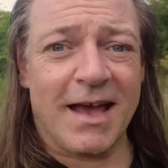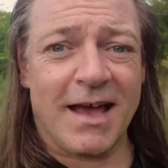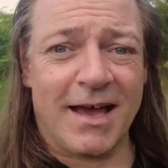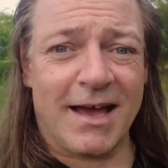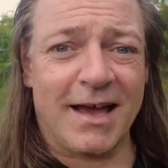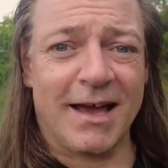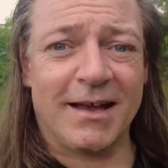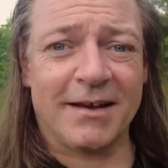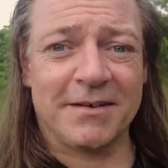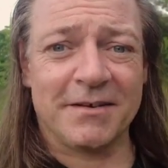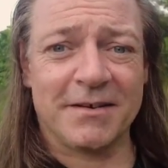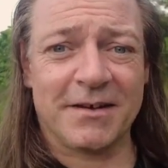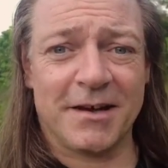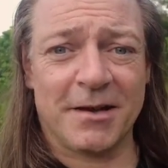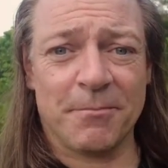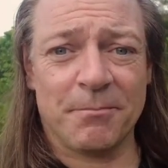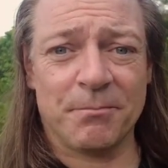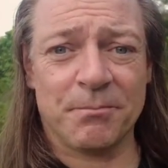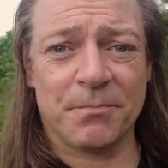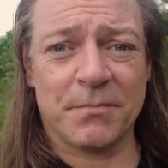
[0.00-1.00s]
And
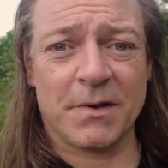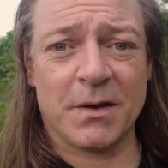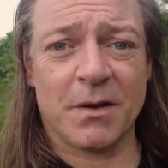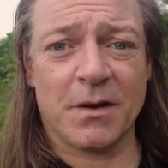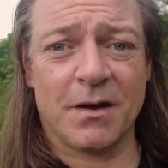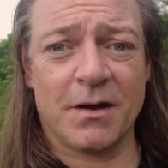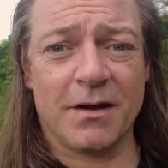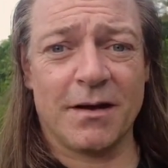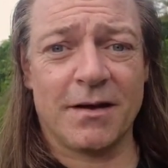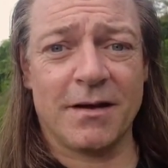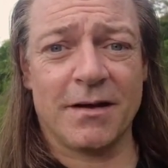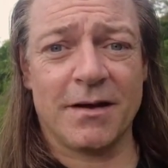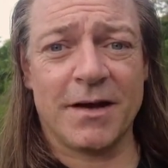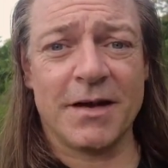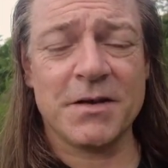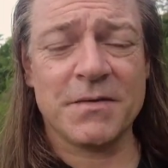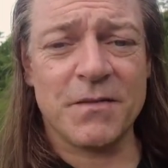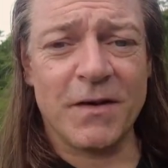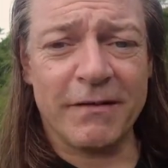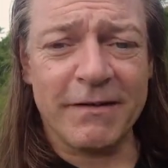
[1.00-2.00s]

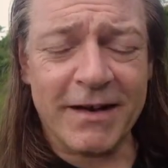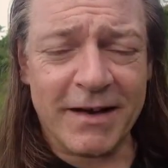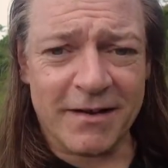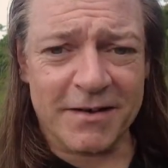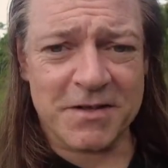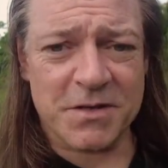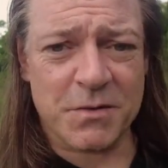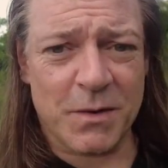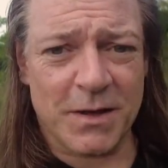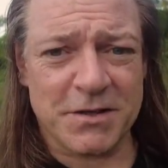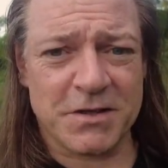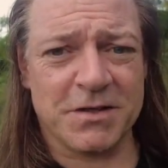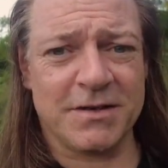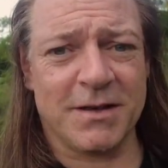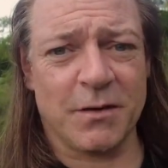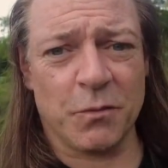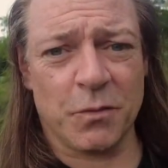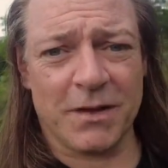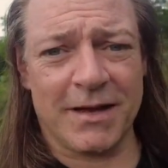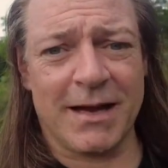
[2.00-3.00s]
it's very hard to actually
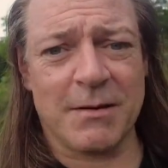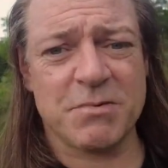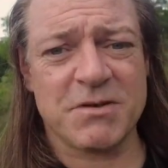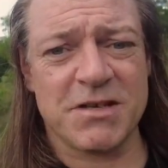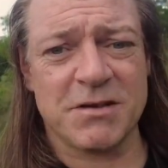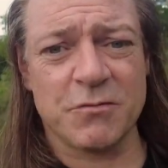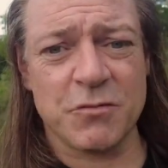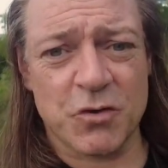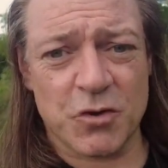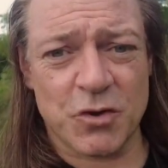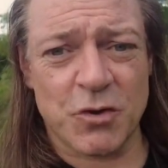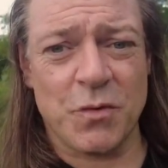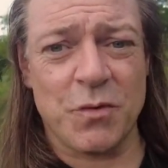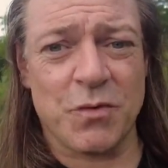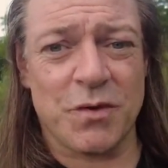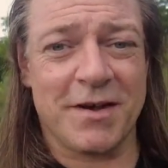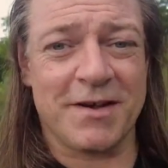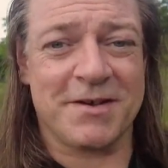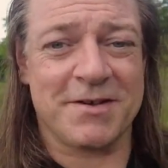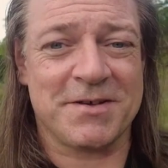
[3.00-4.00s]
know what the absolute truth
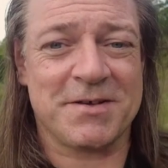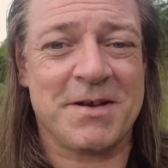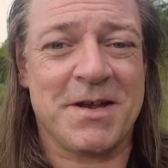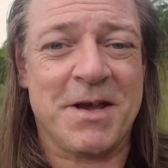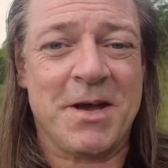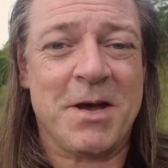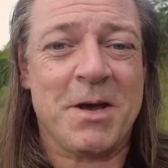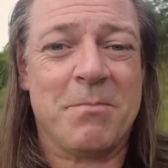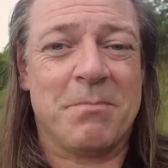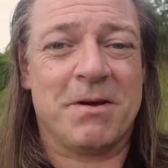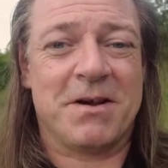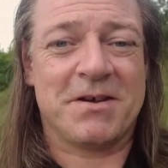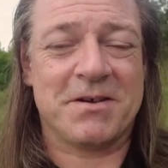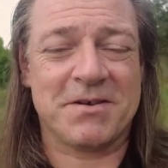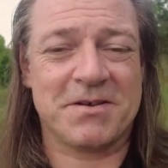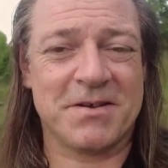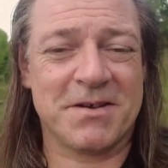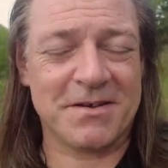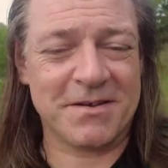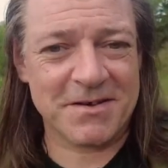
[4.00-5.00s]
is,
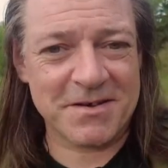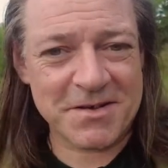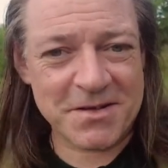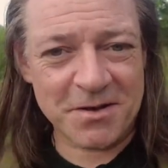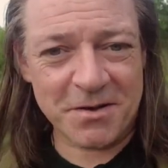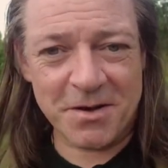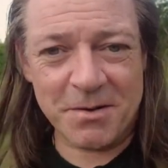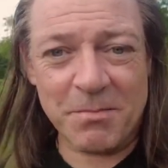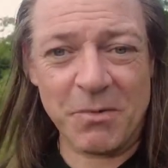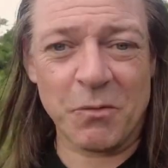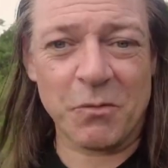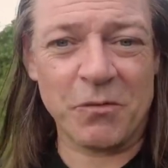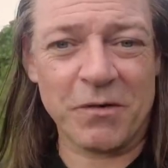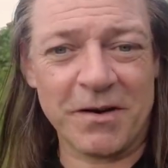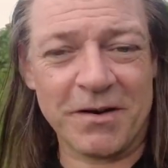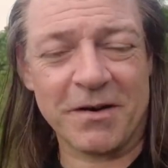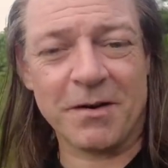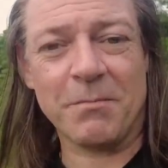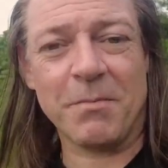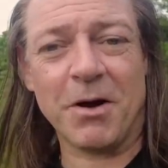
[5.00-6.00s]
because in the time that we're in
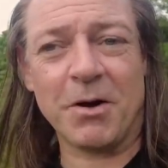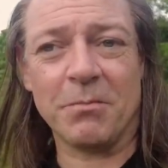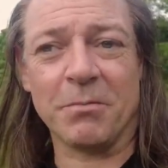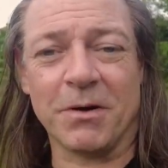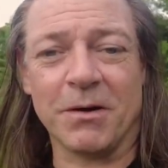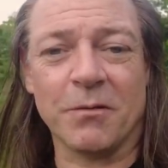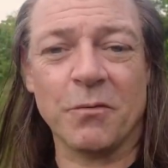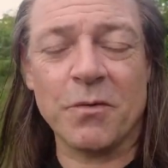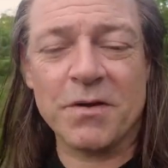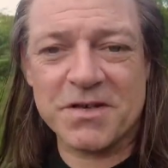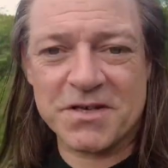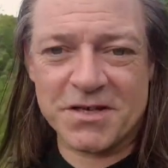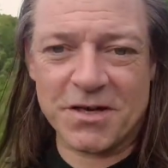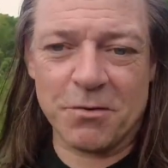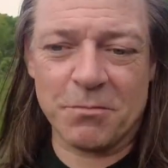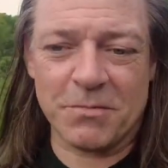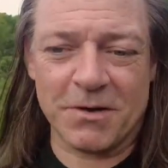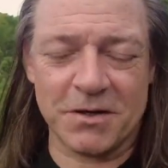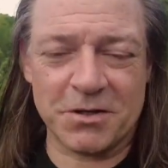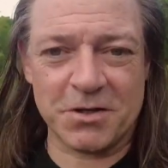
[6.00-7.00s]
at the moment with so
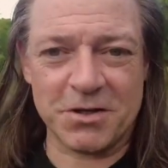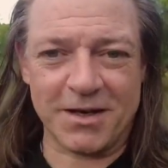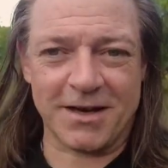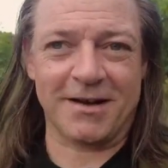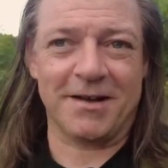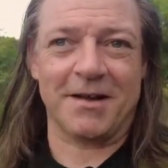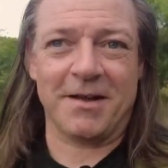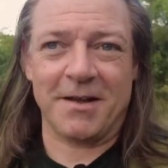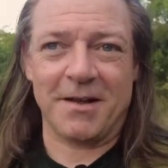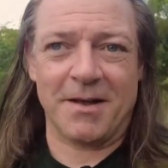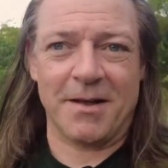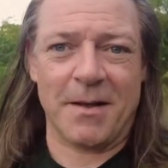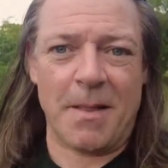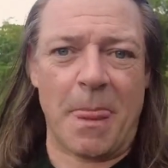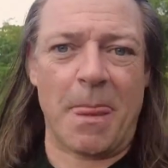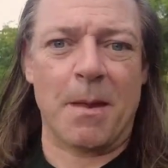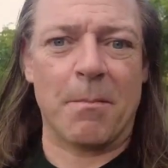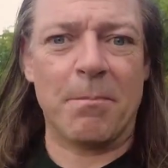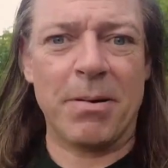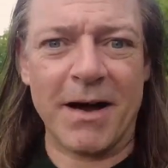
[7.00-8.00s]
much
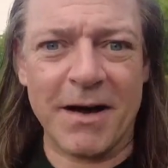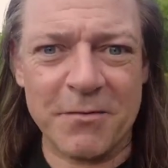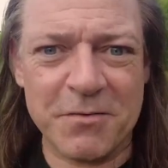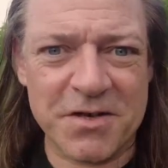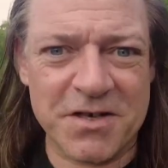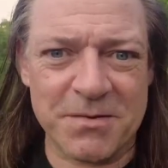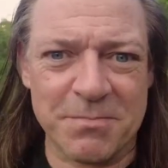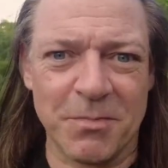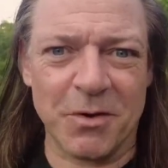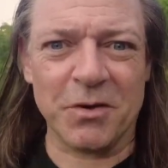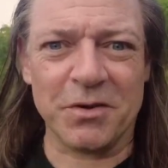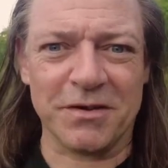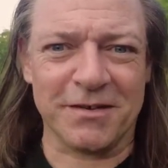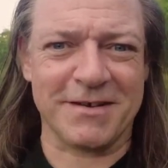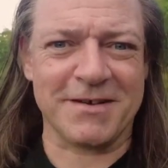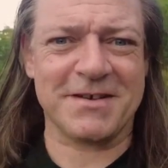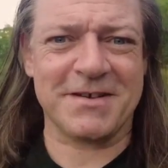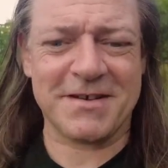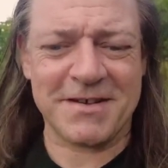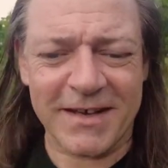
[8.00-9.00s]

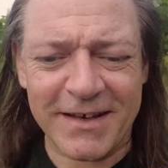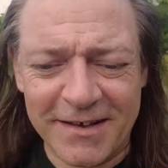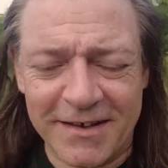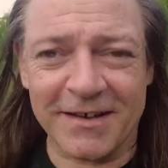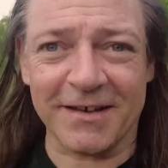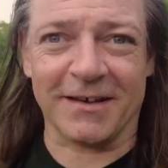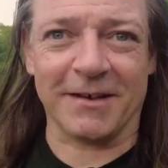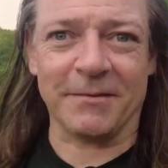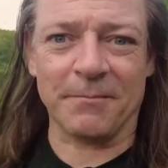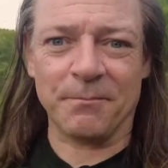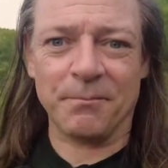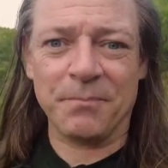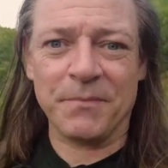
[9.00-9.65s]
postmodernist thinking,